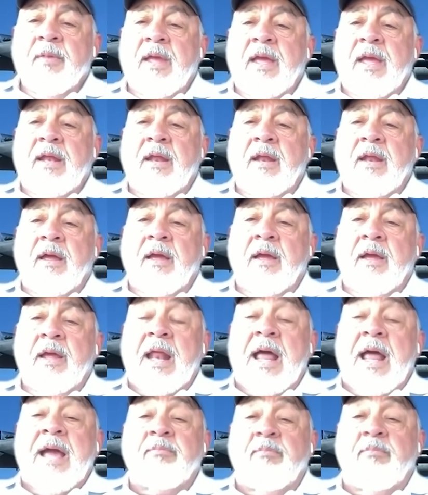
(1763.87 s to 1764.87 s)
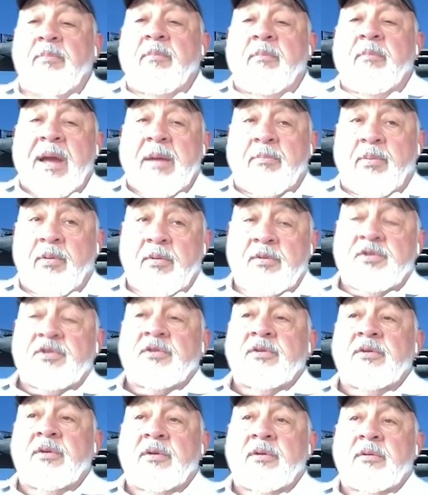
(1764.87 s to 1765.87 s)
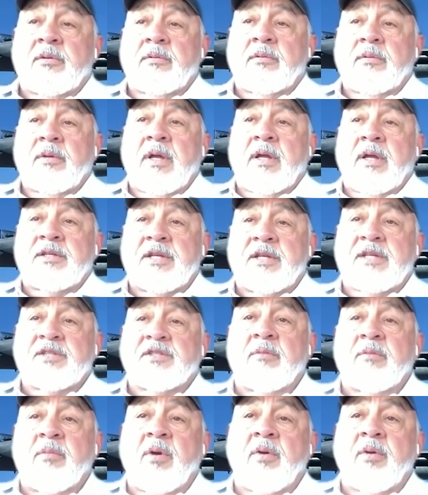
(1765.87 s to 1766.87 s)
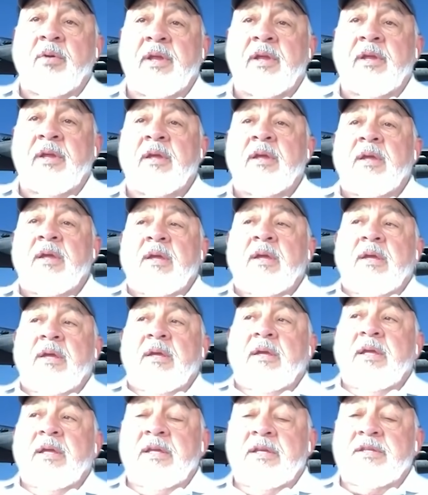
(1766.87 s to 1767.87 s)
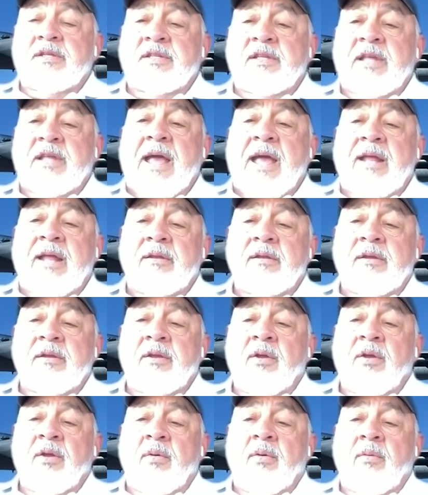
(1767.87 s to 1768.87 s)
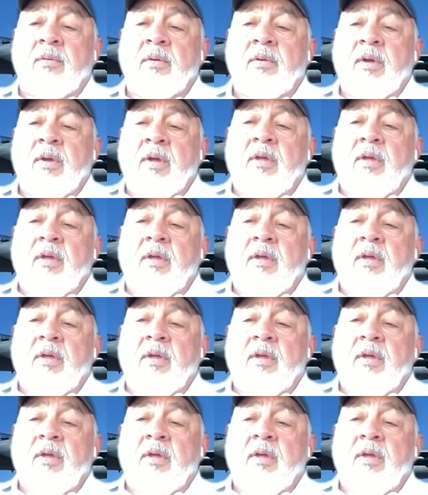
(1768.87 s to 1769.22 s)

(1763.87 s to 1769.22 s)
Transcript: And, uh, and I, my personal uh, testimony is that, you know,